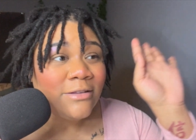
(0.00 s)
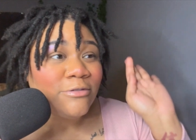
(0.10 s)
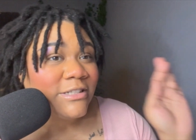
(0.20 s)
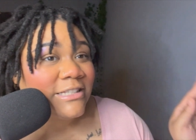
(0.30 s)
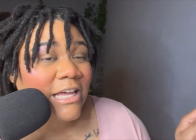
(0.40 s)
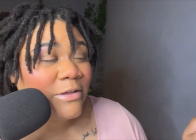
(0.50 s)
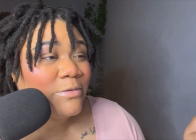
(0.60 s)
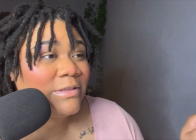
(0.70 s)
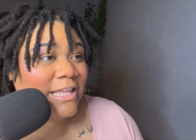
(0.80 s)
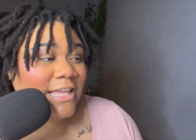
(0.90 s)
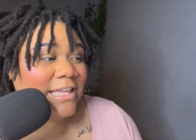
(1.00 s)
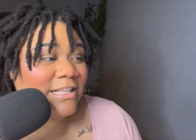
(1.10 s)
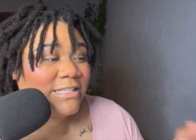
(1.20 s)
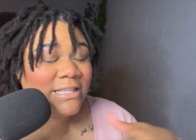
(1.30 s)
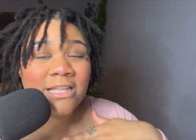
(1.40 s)
recycle
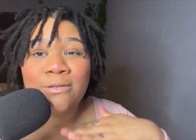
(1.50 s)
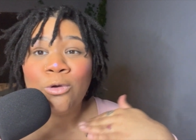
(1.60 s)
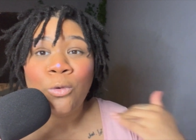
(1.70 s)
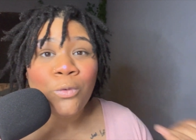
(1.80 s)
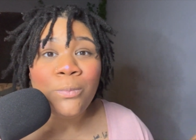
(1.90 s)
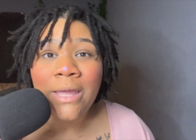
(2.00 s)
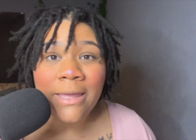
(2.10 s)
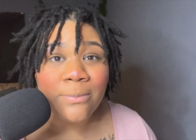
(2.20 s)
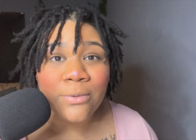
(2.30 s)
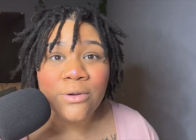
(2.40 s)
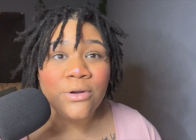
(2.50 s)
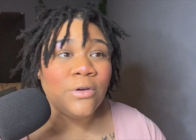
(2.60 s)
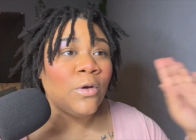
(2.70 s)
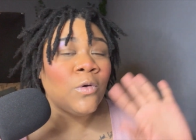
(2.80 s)
things, old paper,